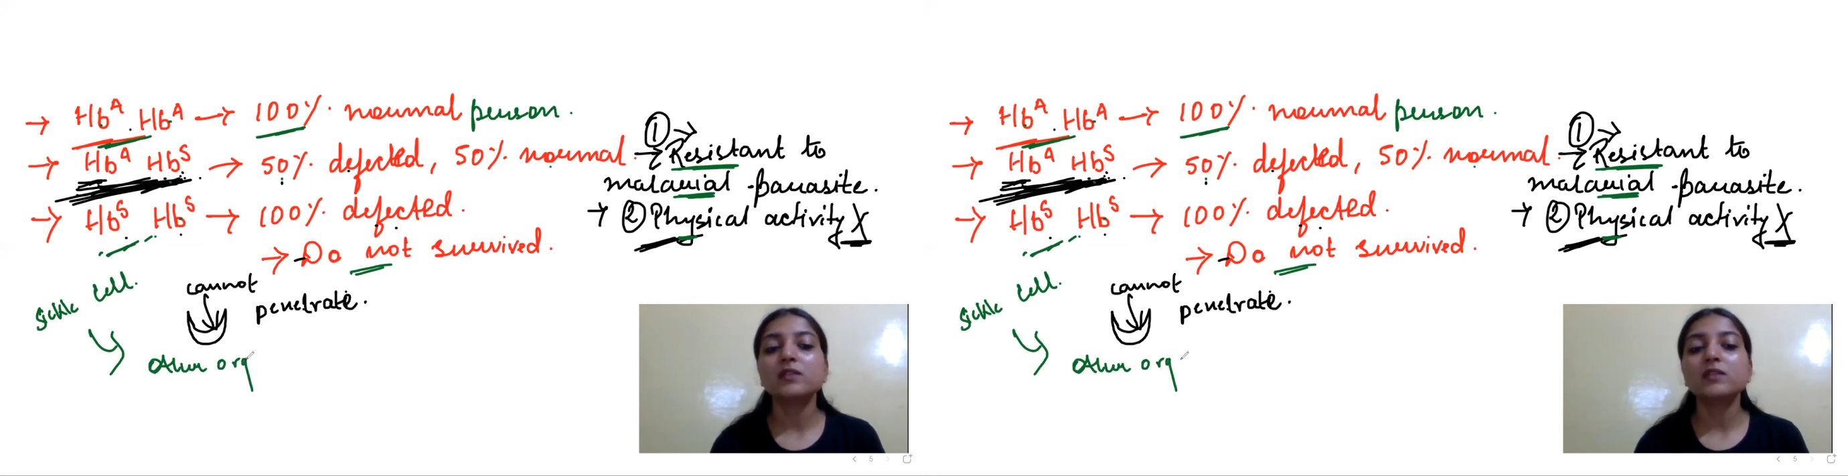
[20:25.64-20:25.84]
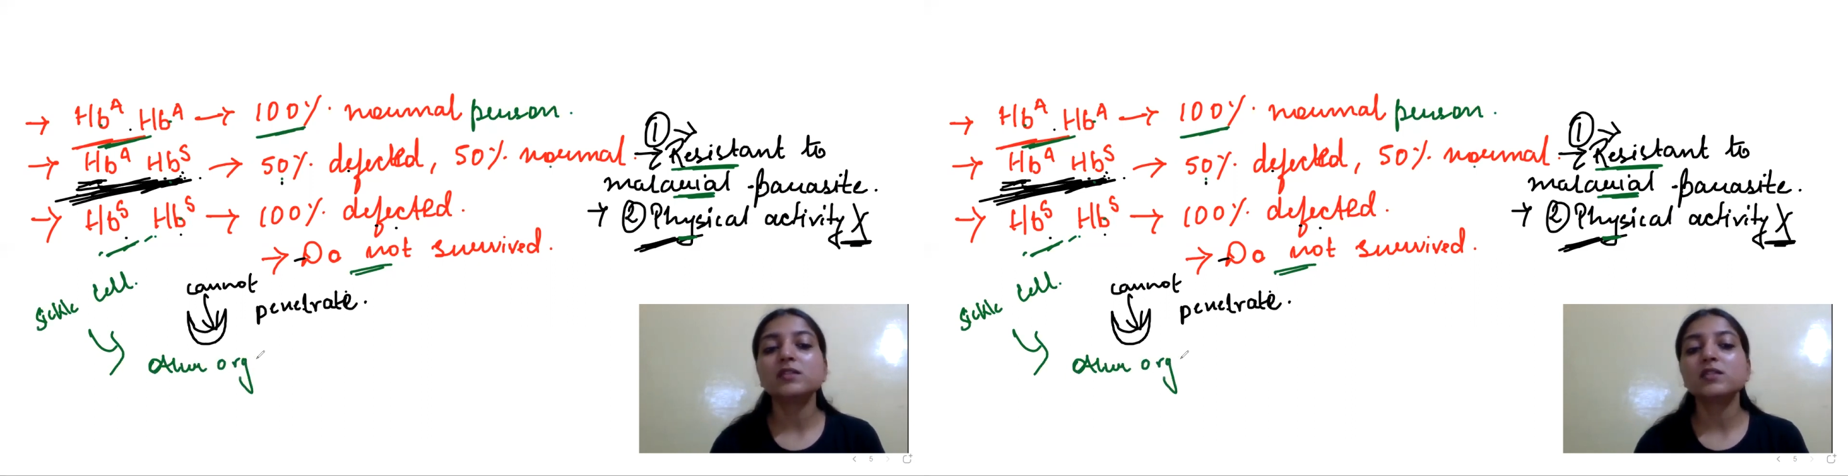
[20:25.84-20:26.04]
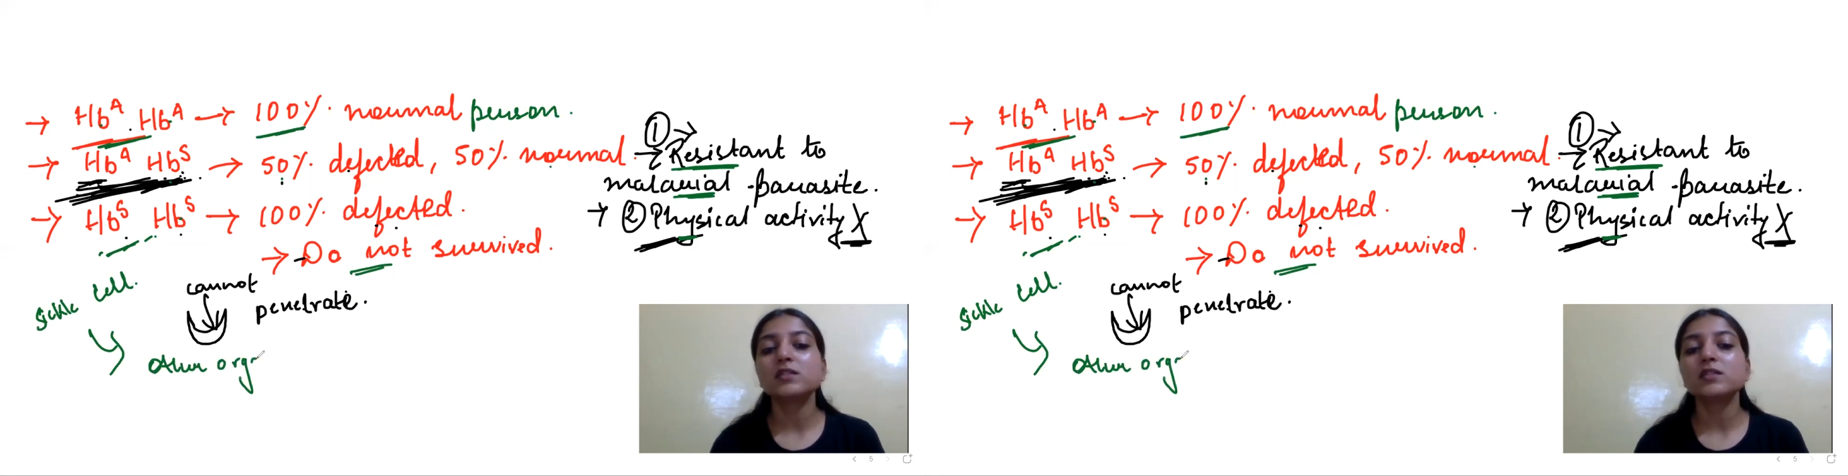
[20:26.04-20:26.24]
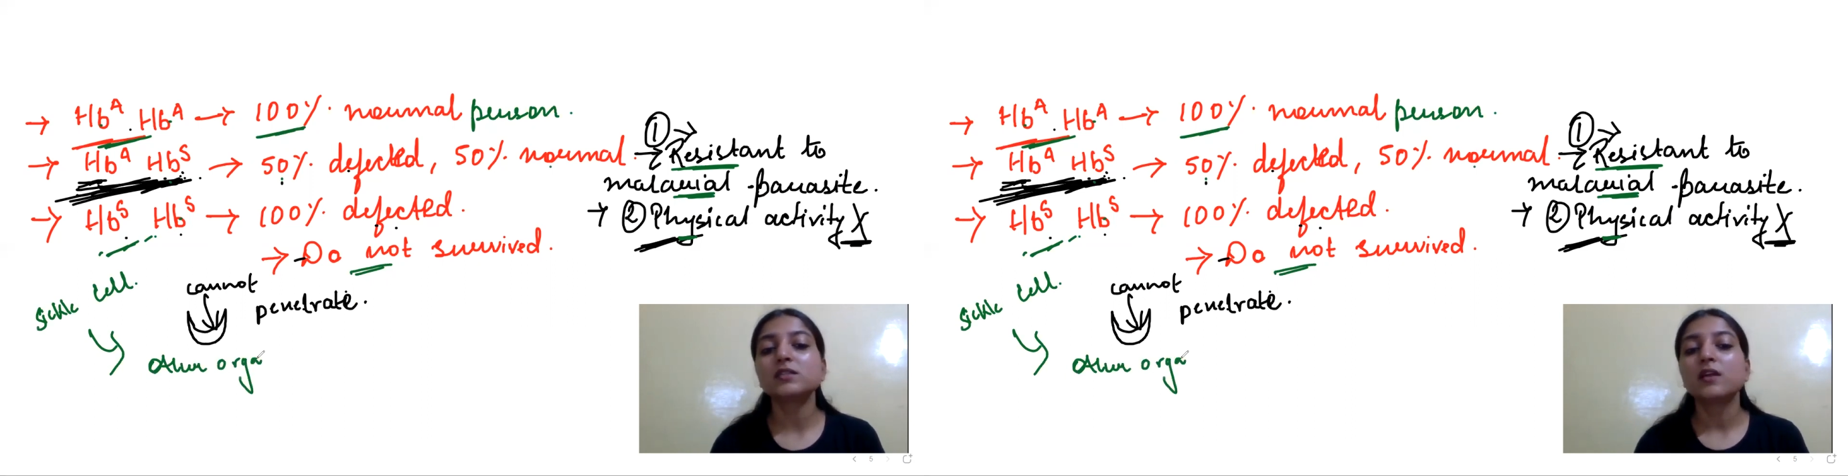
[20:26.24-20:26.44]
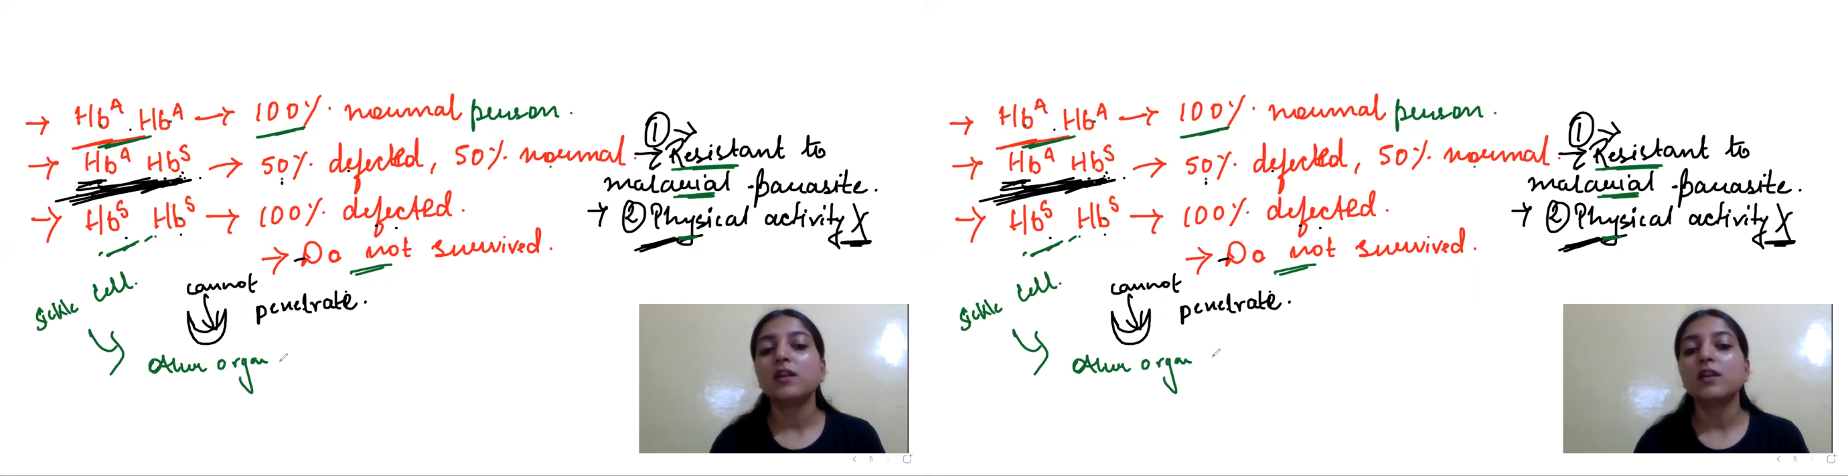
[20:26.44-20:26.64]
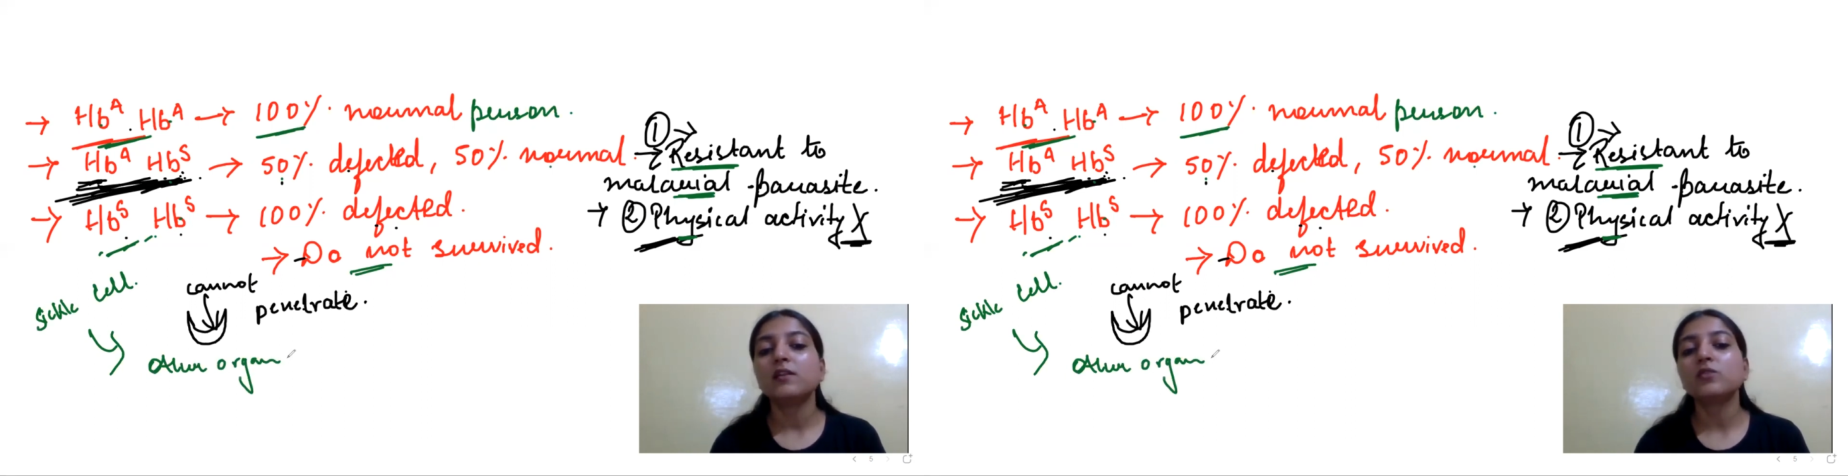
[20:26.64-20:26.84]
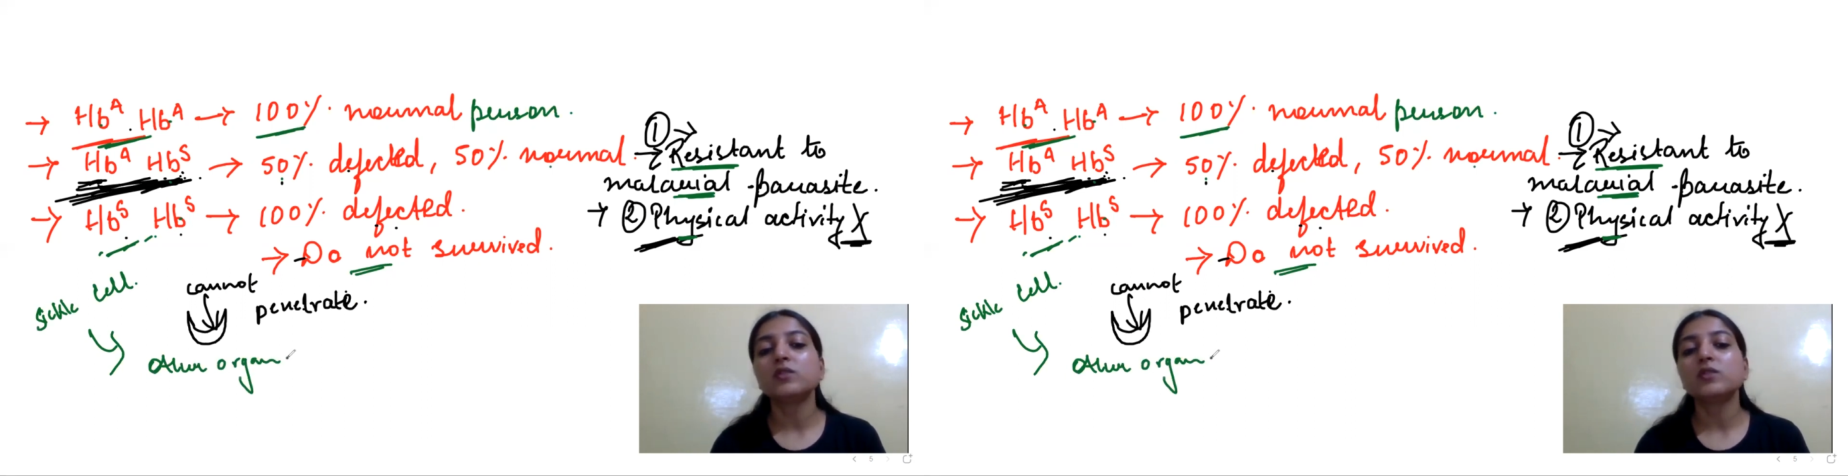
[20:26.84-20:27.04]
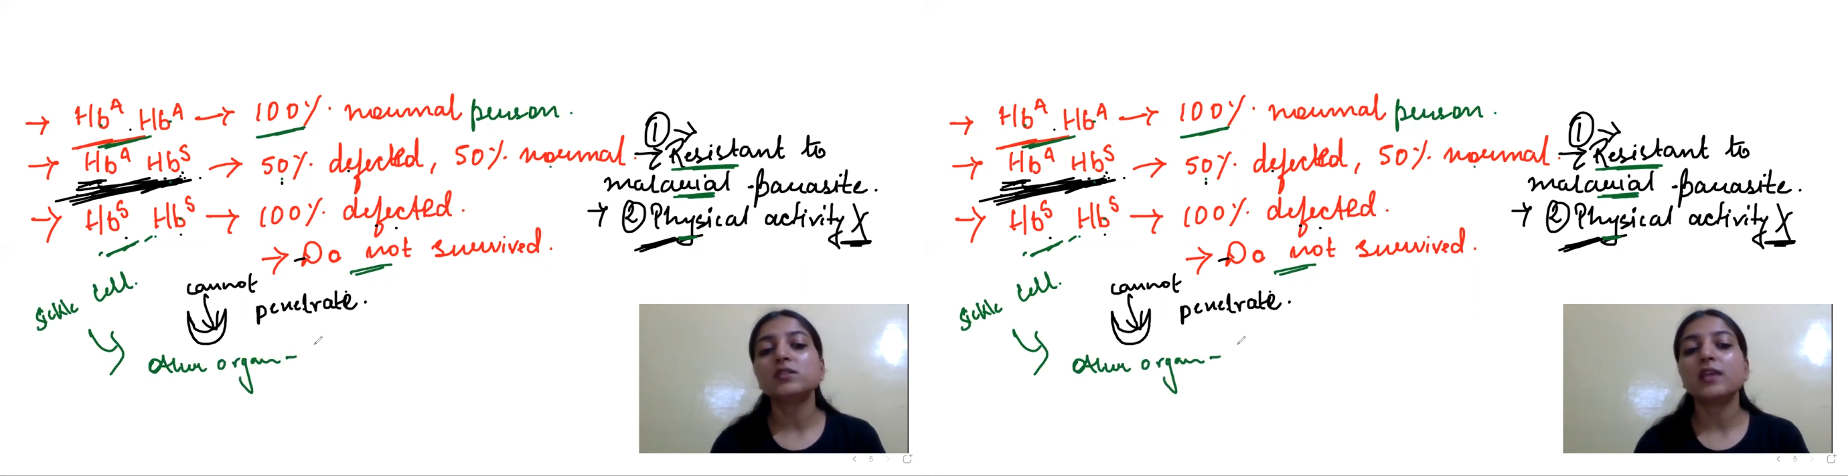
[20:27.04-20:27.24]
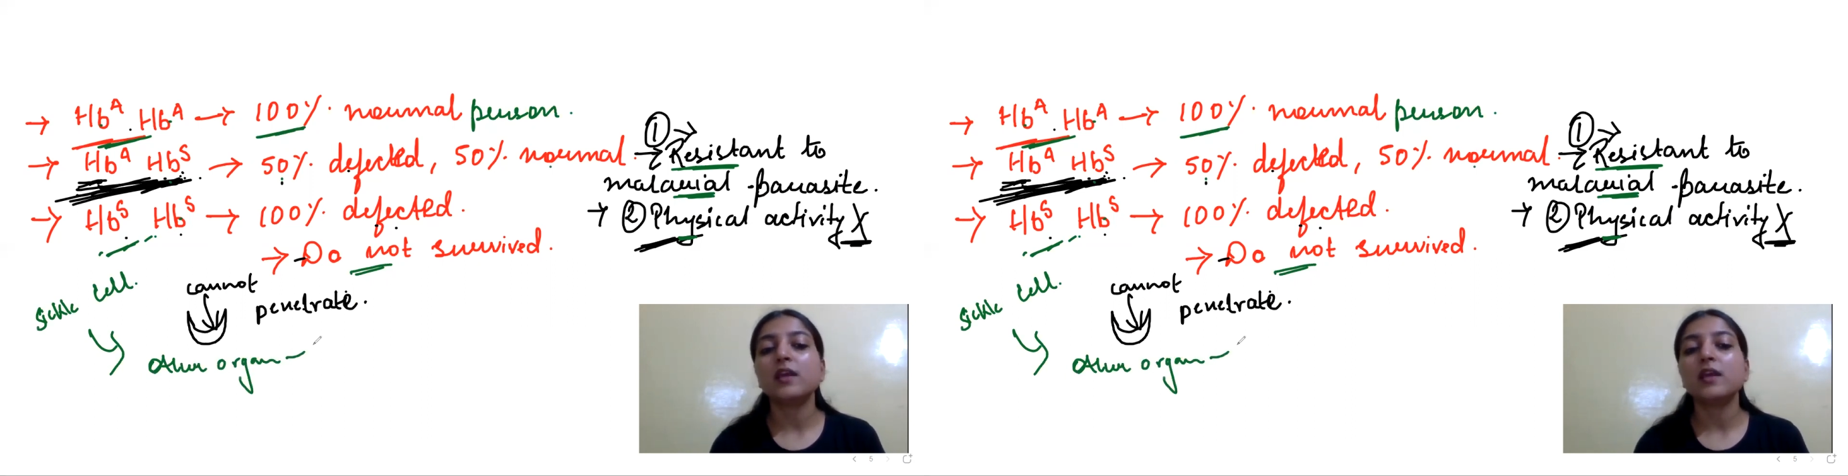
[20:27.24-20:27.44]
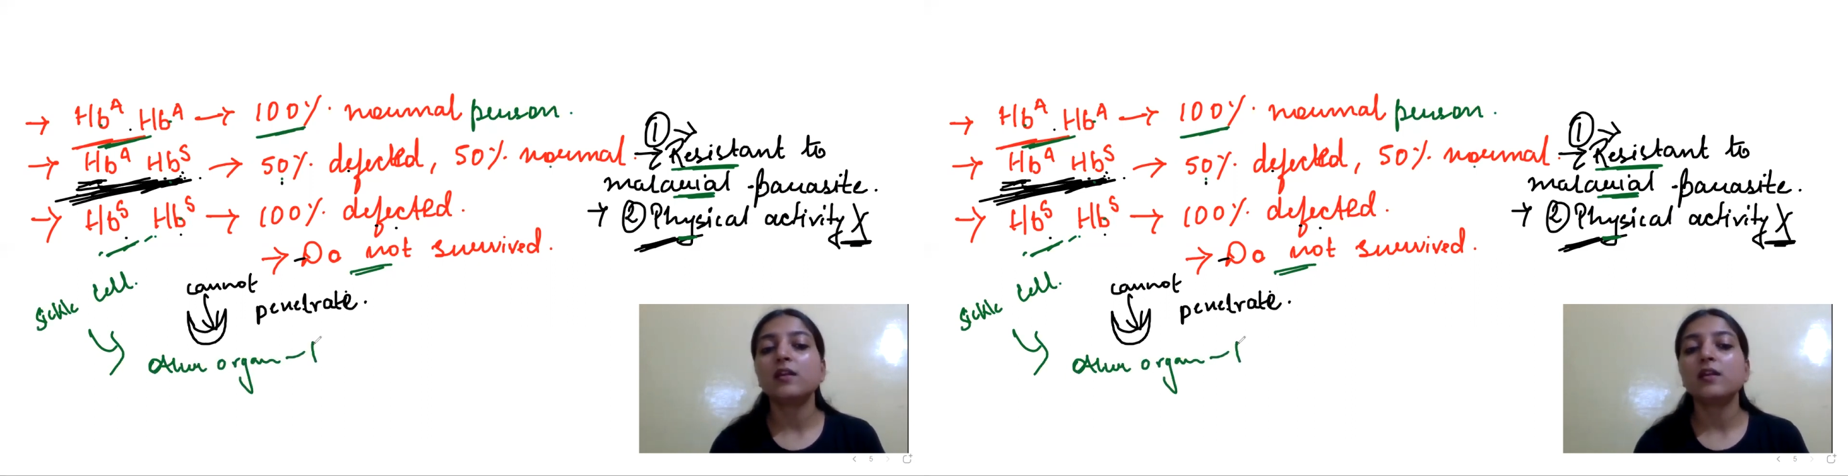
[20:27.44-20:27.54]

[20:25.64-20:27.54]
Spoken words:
such as, you can say,